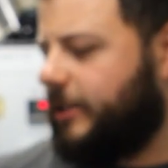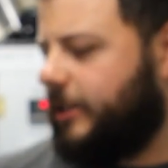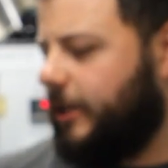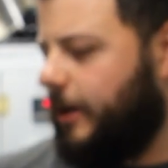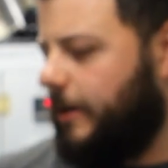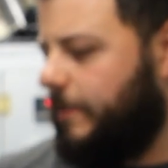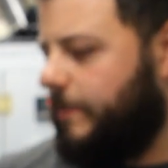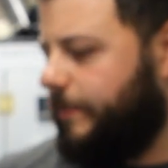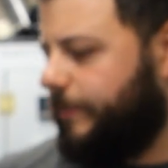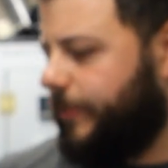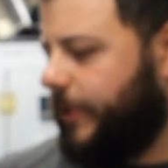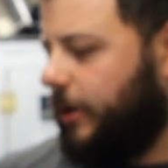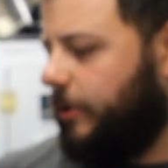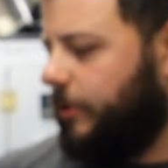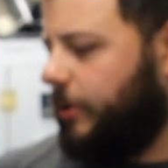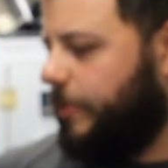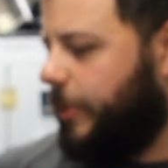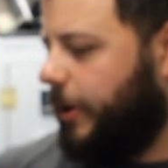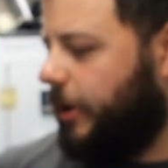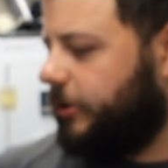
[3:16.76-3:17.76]
Tom,
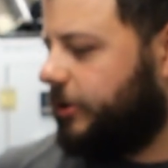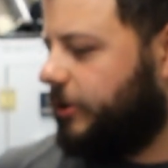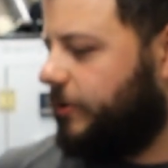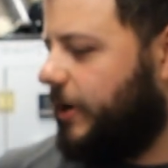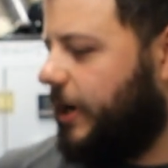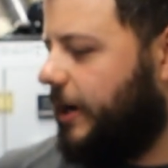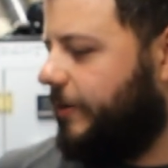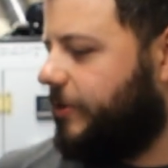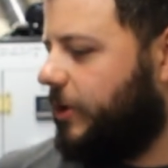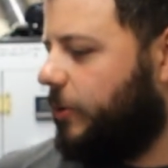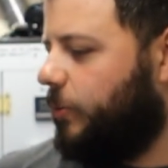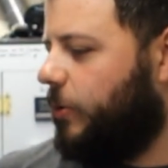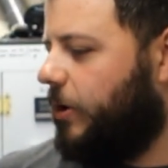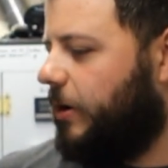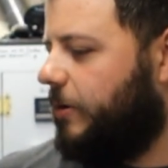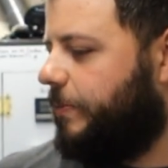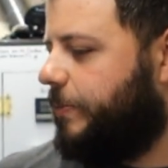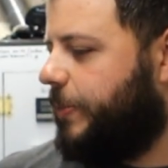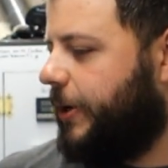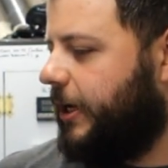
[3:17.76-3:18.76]
hope the bottle's arrived in
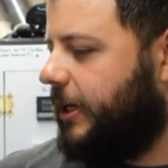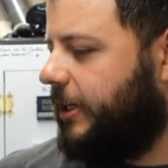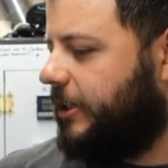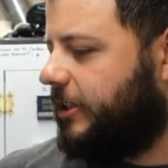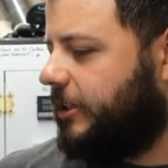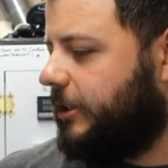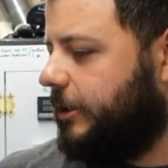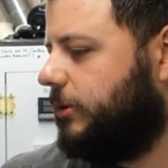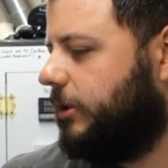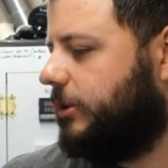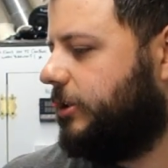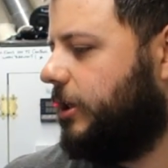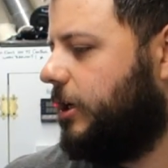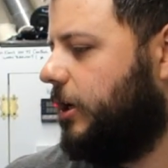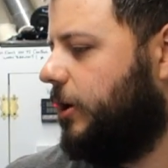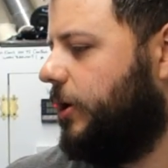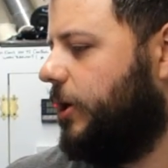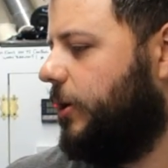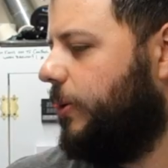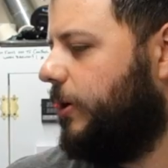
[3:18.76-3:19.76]
one piece. As I
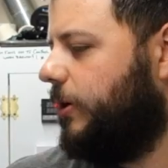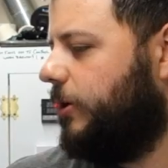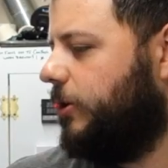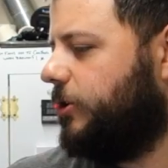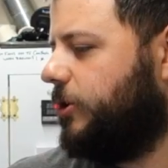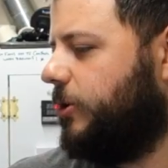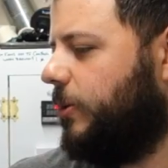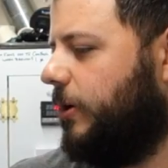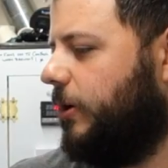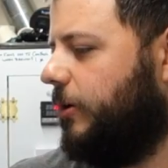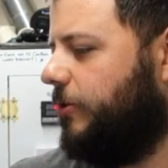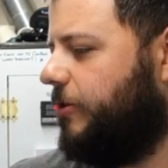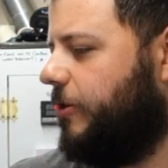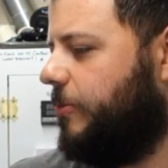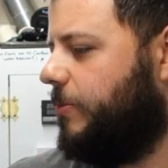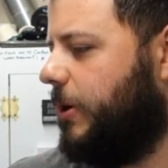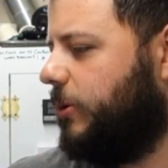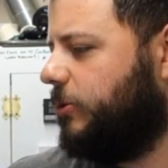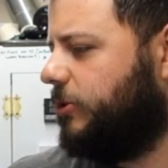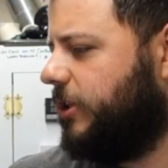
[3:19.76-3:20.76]
know you are also a lover
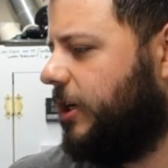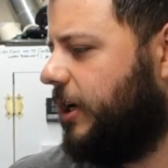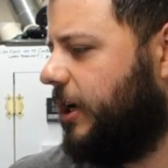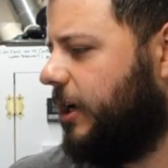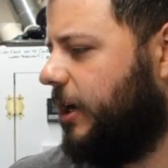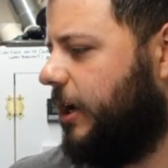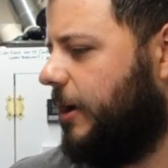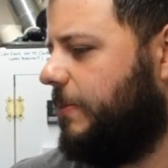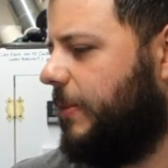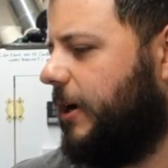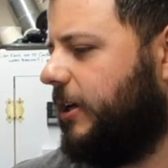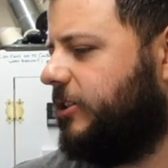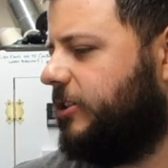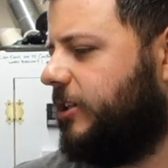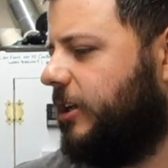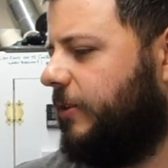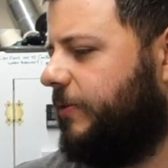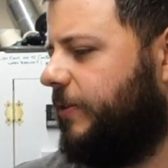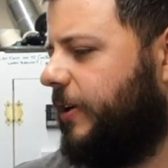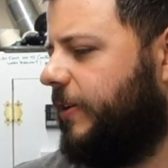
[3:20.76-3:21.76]
of mosaic like
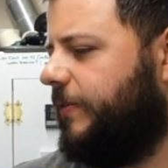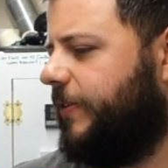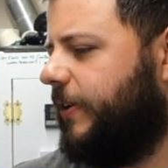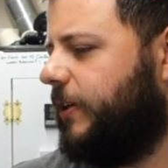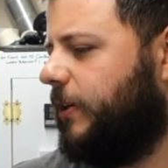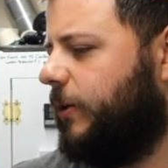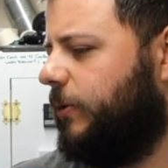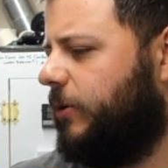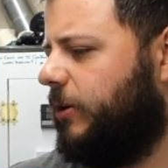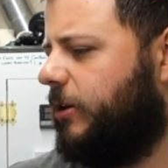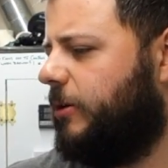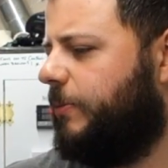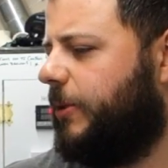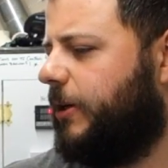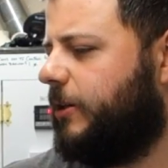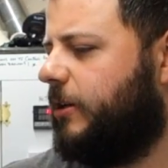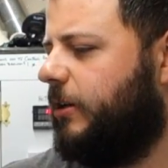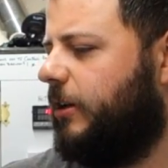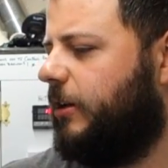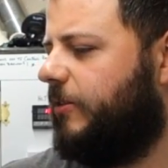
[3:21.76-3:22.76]
myself, I have included a
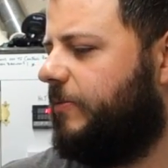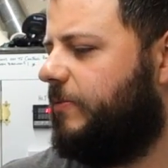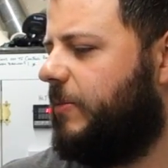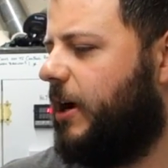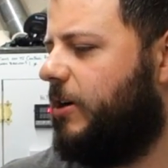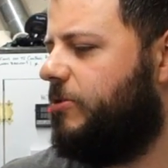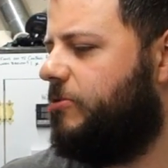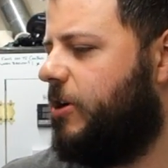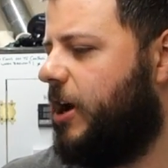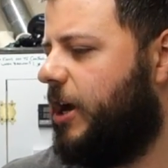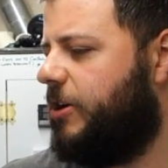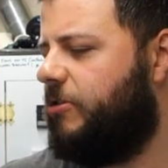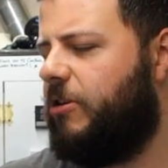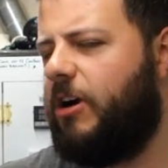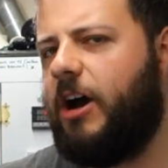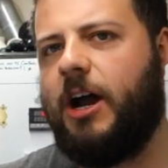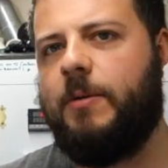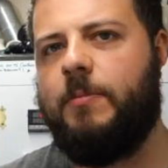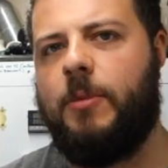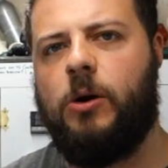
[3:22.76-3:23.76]
bottle of my Red
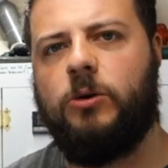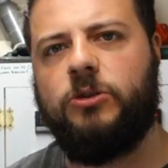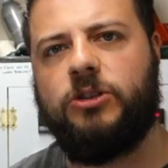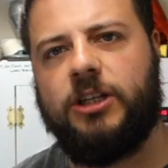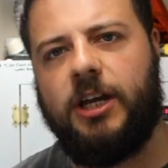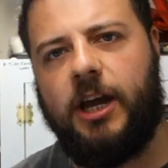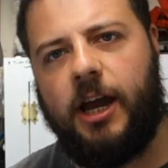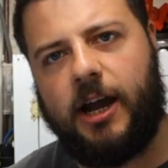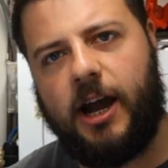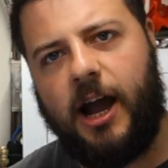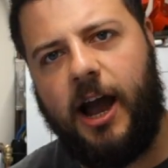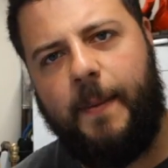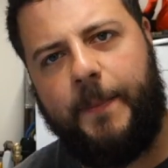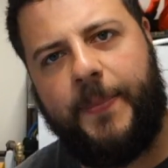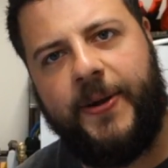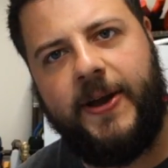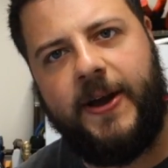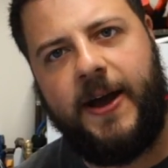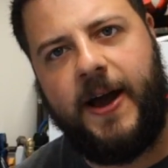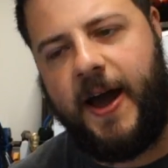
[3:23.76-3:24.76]
Rye Mosaic
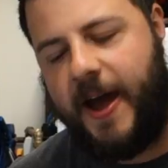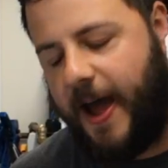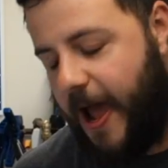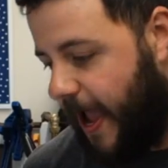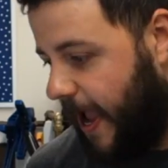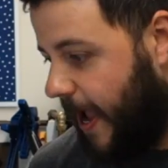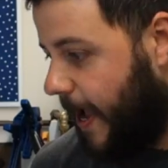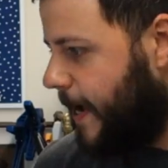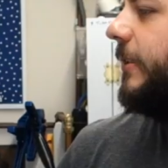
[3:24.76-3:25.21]
IPA.